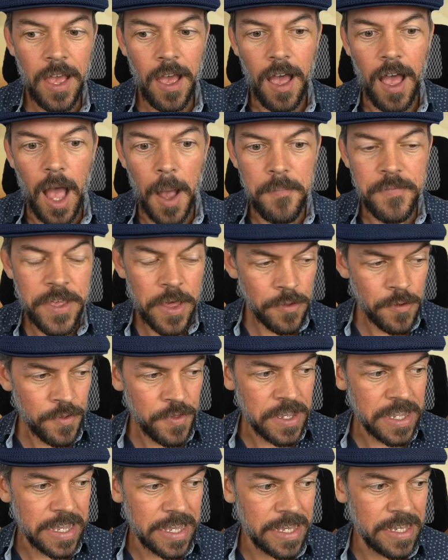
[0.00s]
The other
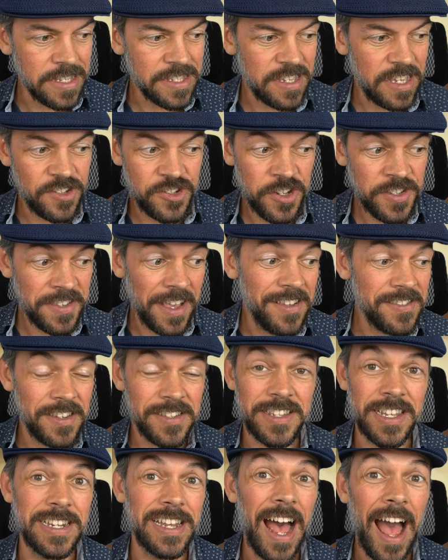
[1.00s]
thing is, just as a
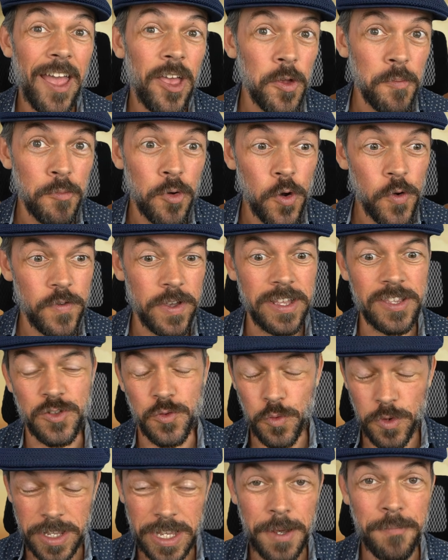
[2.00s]
denial move, it's
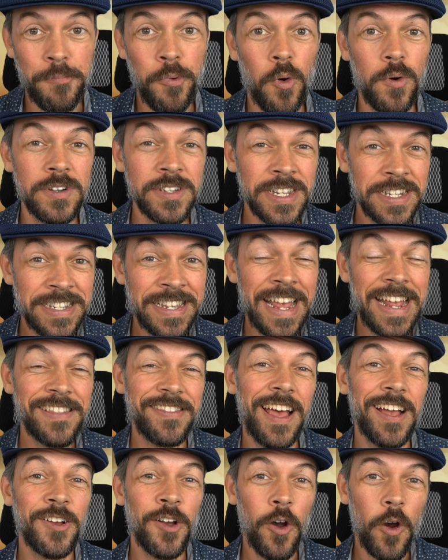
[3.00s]
really important to take
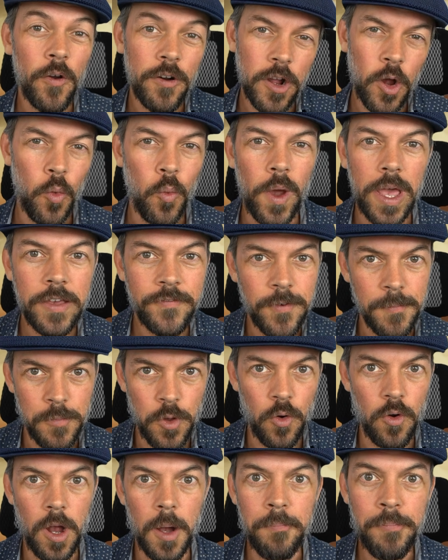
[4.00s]
that card away from
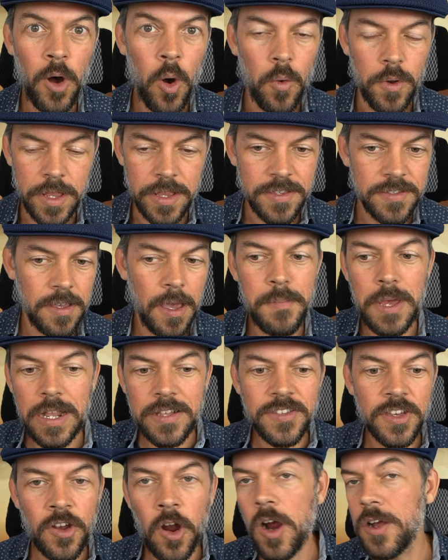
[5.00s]
your opponents. I mean,
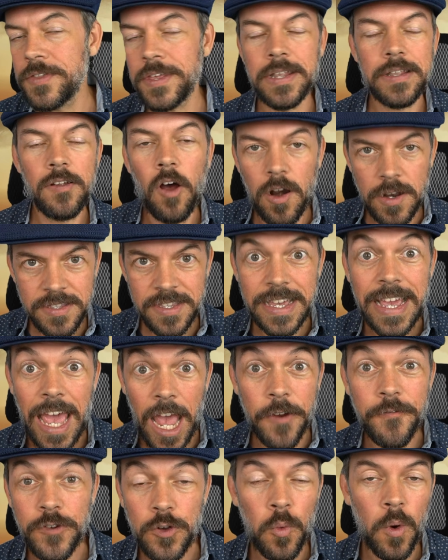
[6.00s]
it's a card that honestly
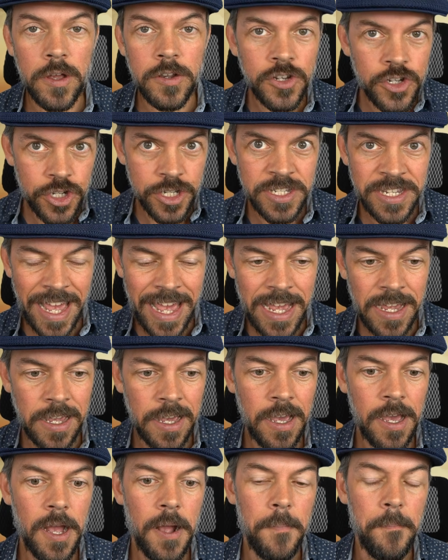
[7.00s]
everyone should take,
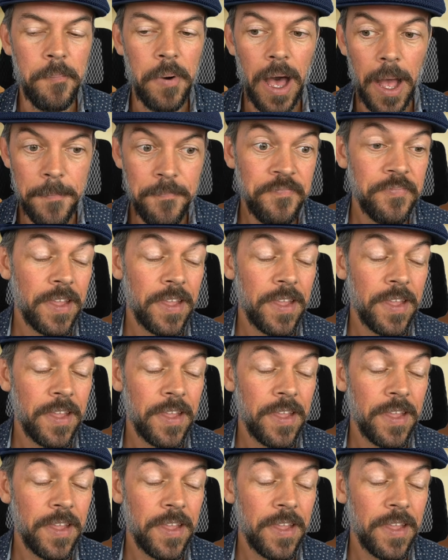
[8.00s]
but